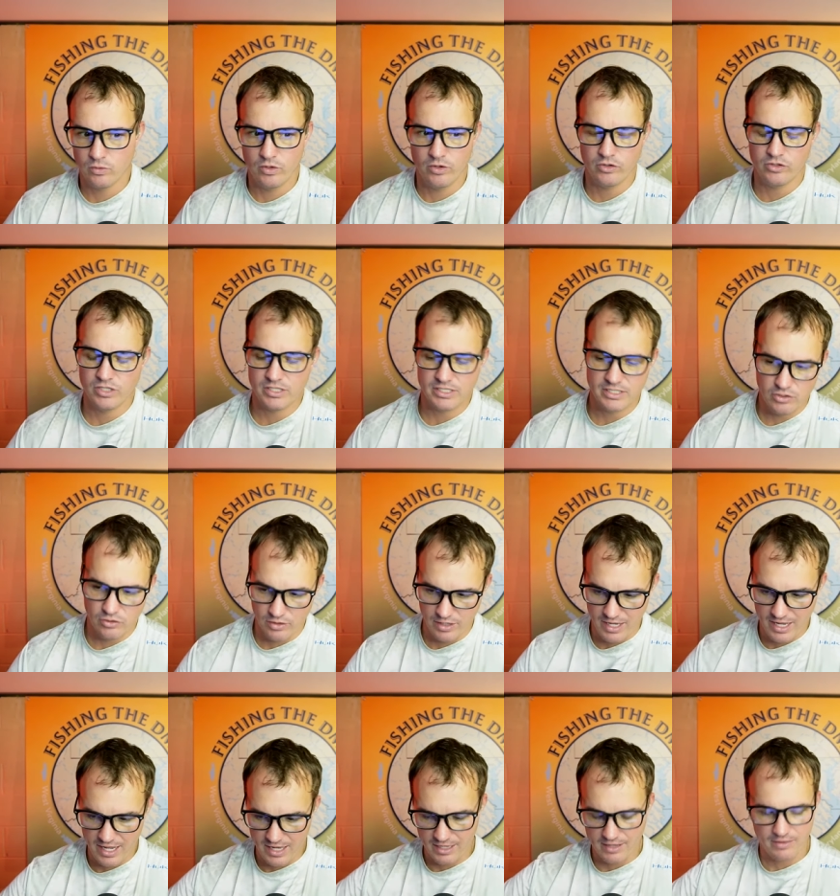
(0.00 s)
where you're just you're
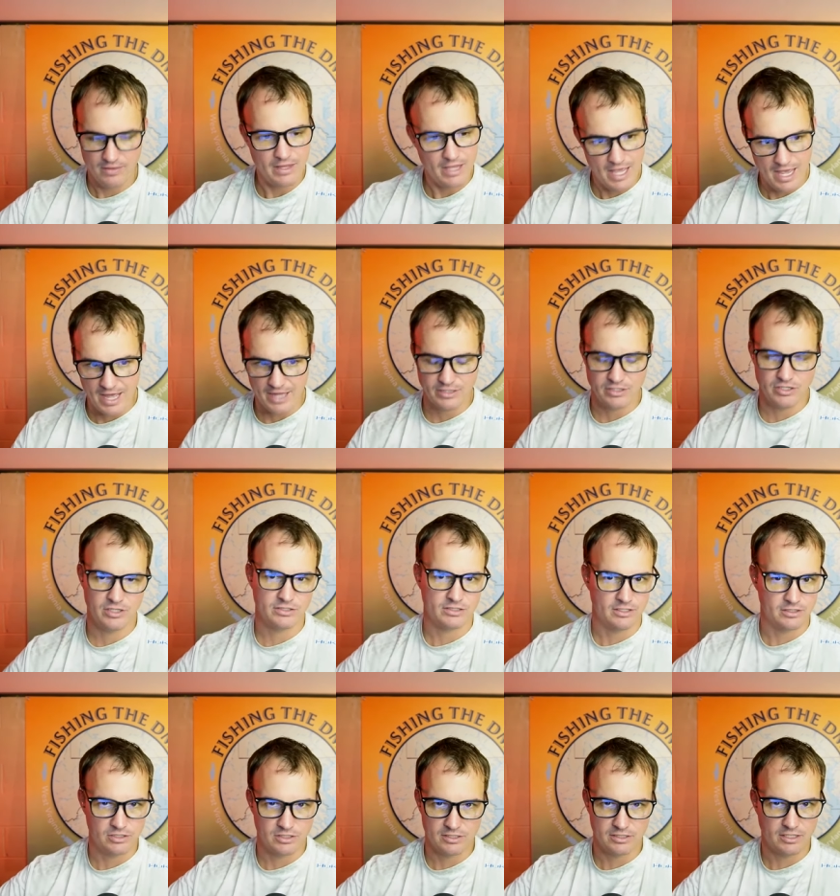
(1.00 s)
hitting the edges
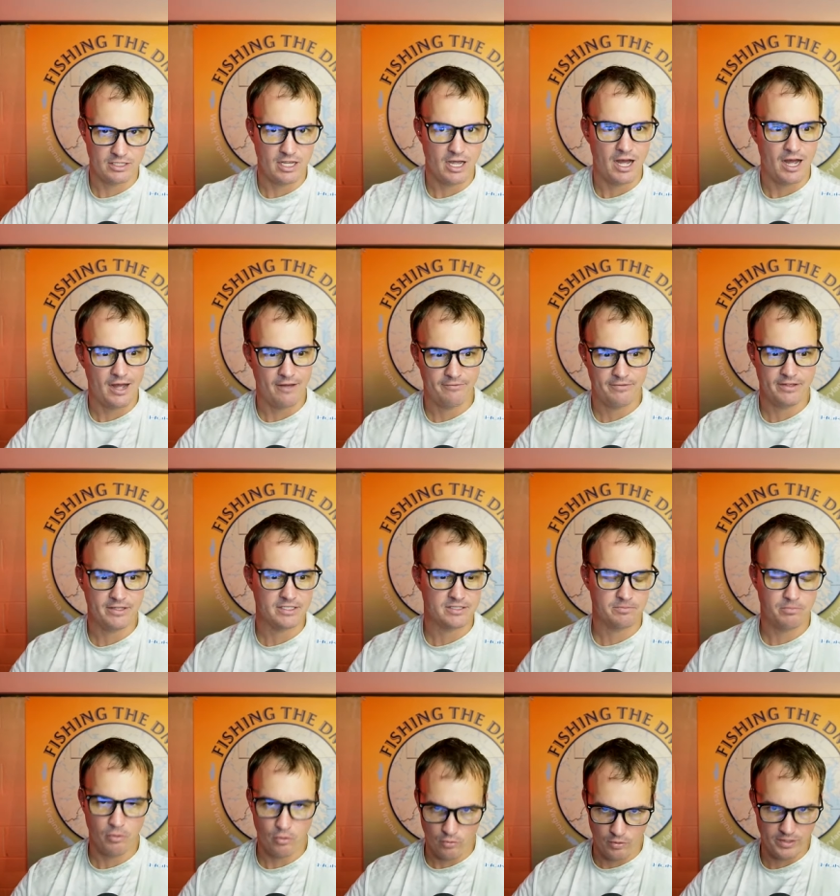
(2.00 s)
and just the obvious
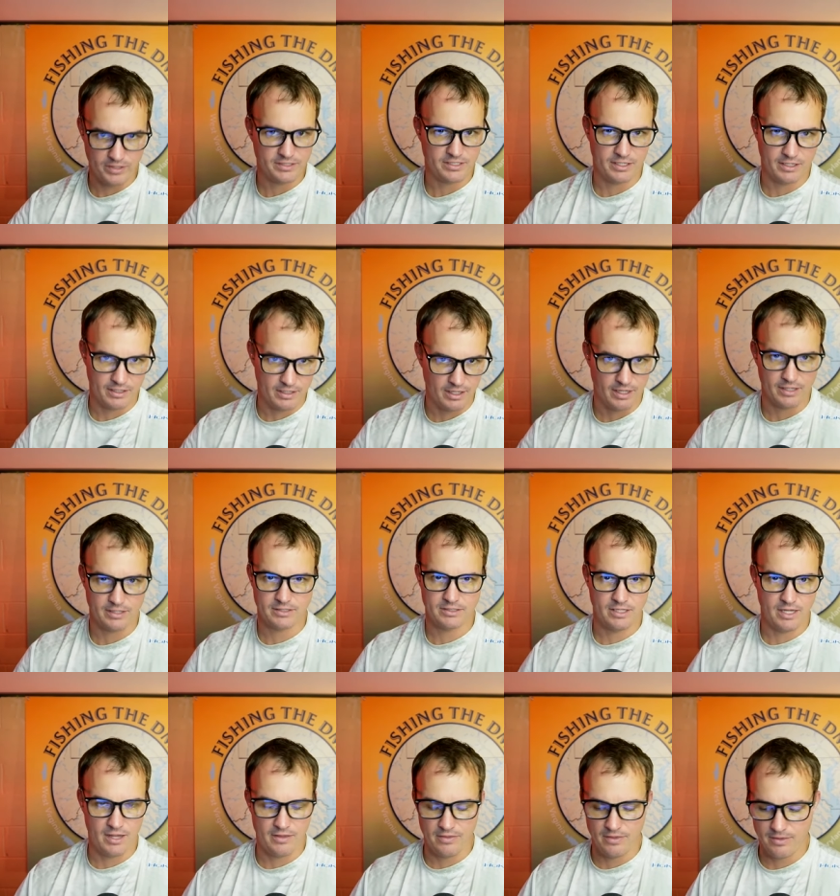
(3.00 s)
points and guts
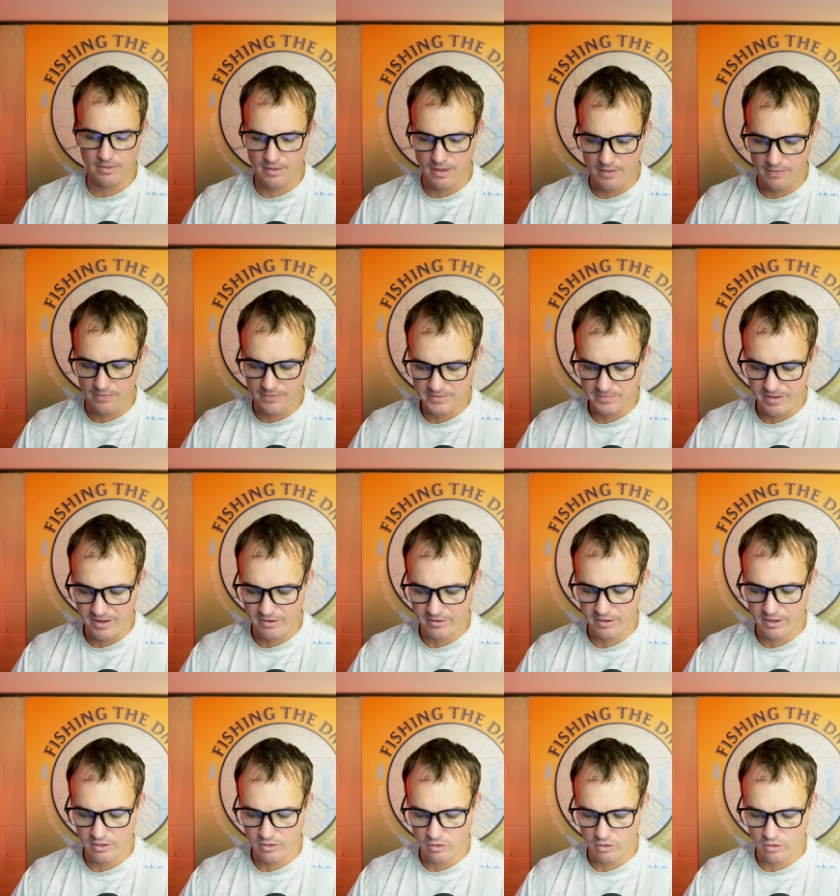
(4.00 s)
in in the spatter
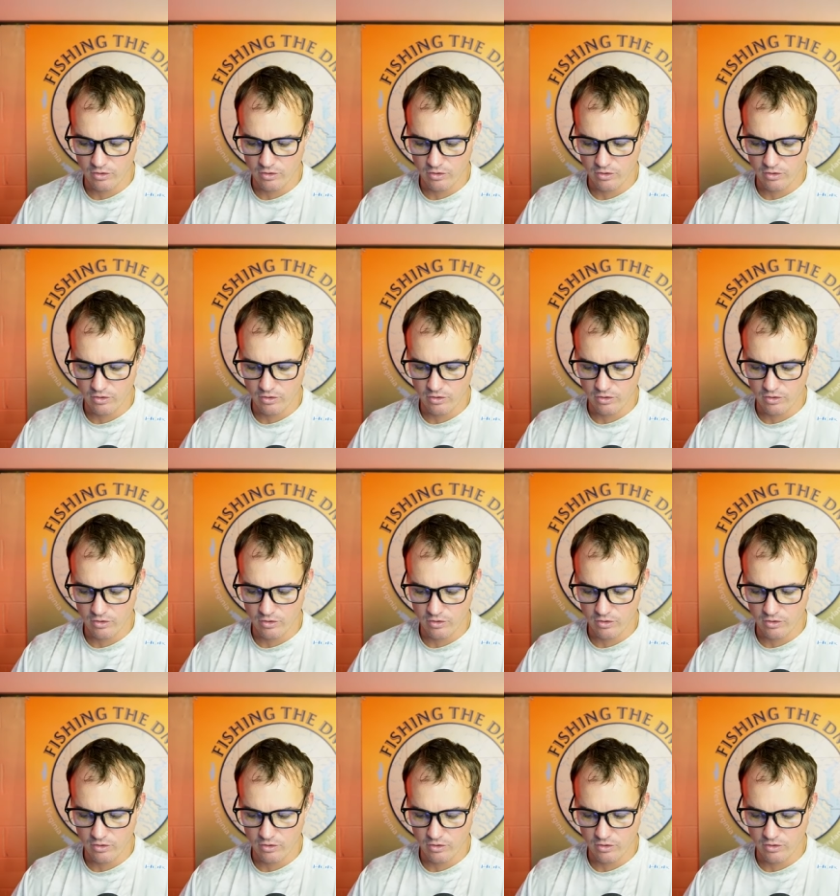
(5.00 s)
dock,